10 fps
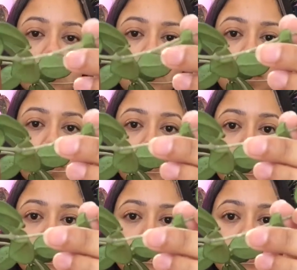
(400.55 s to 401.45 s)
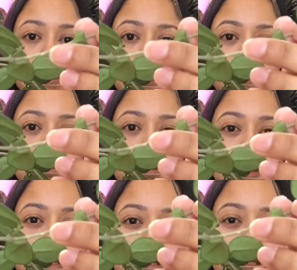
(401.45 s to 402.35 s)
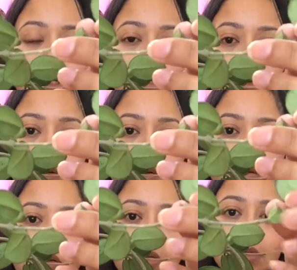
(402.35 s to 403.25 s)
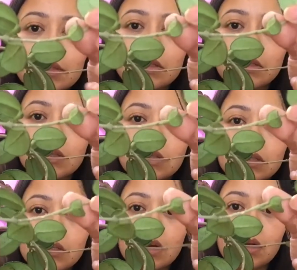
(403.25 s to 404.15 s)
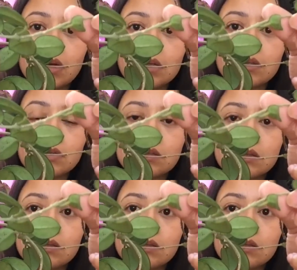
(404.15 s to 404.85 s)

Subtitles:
right here in the little stem, there's these little dots